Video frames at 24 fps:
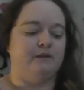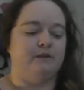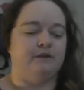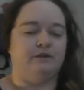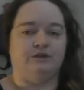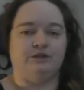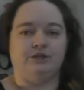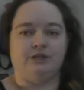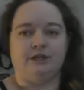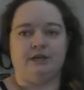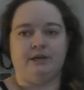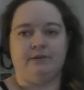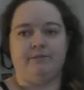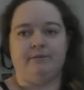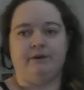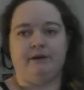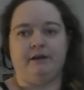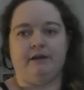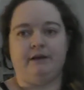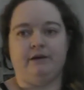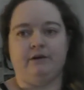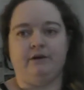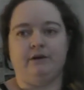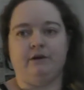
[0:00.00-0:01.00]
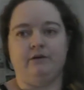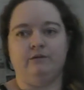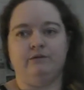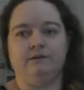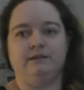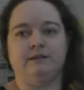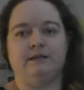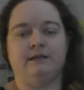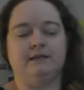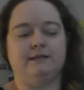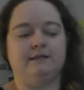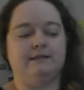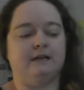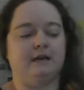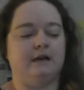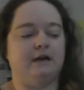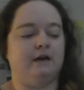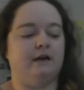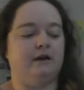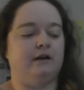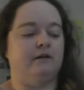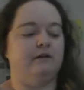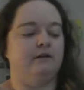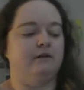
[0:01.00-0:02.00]
sheep and their goats, because
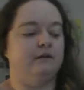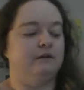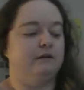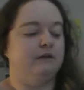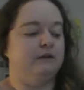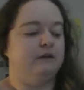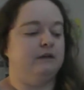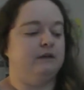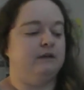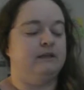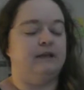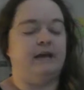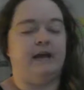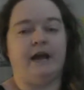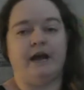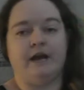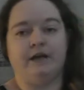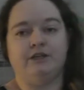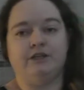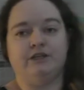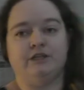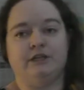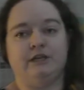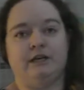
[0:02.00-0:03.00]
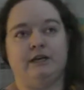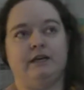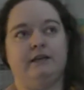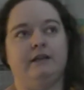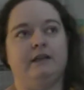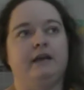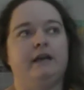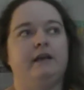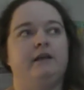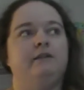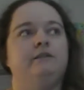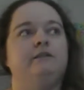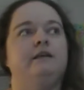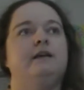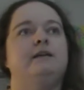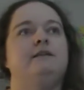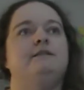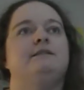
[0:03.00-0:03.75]
they